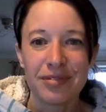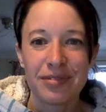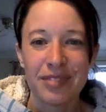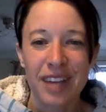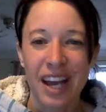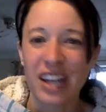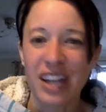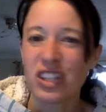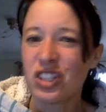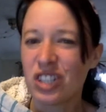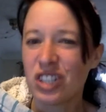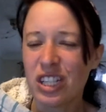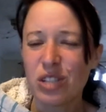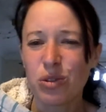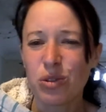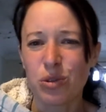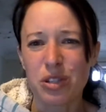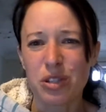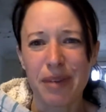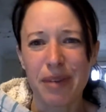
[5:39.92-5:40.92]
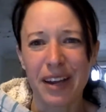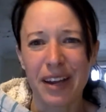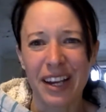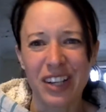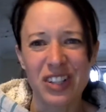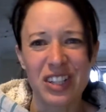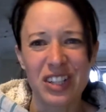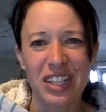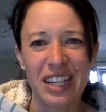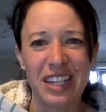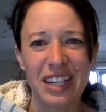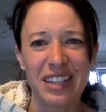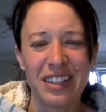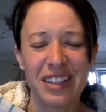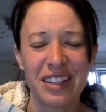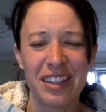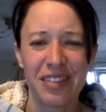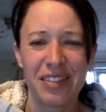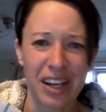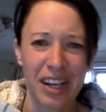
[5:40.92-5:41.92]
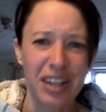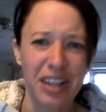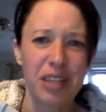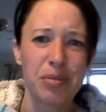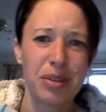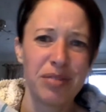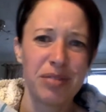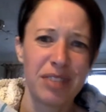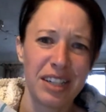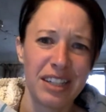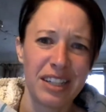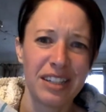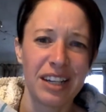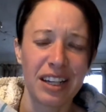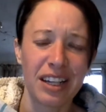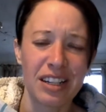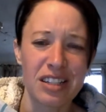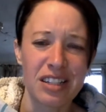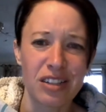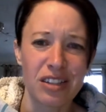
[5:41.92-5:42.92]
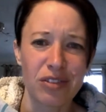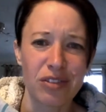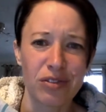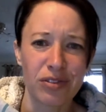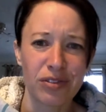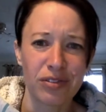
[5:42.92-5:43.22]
And she talks about actually that can be really negative